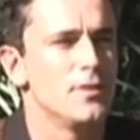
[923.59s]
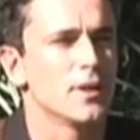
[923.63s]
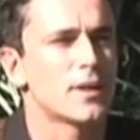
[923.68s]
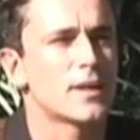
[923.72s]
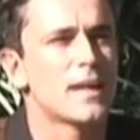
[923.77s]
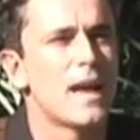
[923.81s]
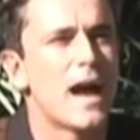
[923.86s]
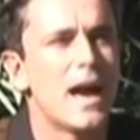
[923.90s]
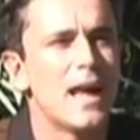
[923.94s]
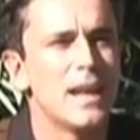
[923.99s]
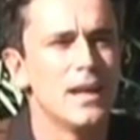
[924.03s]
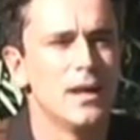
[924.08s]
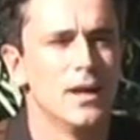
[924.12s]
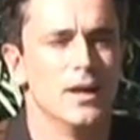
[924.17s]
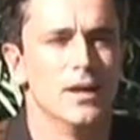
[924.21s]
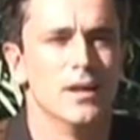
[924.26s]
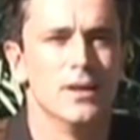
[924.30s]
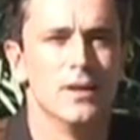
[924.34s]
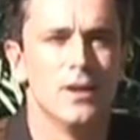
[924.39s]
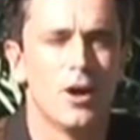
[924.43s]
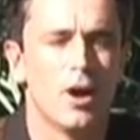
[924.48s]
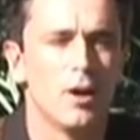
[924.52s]
the color
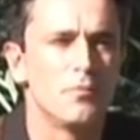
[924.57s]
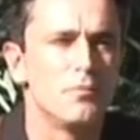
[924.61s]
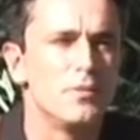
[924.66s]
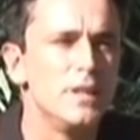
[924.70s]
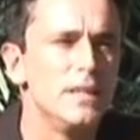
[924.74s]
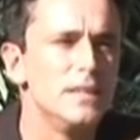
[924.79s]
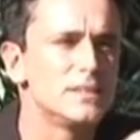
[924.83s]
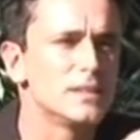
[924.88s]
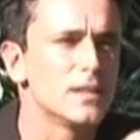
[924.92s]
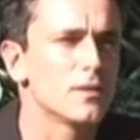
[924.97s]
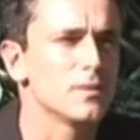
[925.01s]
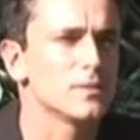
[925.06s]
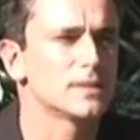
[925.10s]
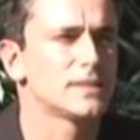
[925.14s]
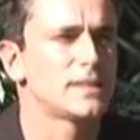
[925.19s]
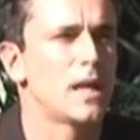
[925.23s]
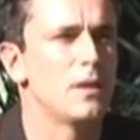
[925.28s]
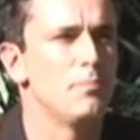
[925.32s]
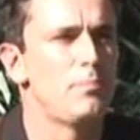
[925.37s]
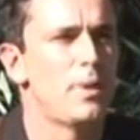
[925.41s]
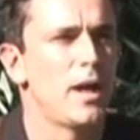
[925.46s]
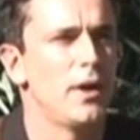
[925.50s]
of these little
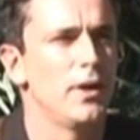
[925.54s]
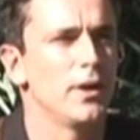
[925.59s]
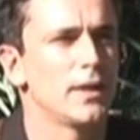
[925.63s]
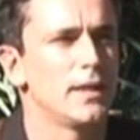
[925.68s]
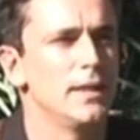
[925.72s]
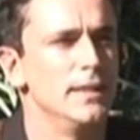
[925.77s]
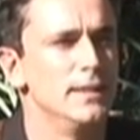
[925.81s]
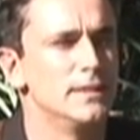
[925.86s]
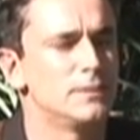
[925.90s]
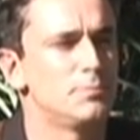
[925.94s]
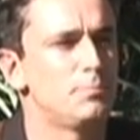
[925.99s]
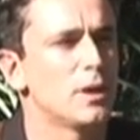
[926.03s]
sun parakeets,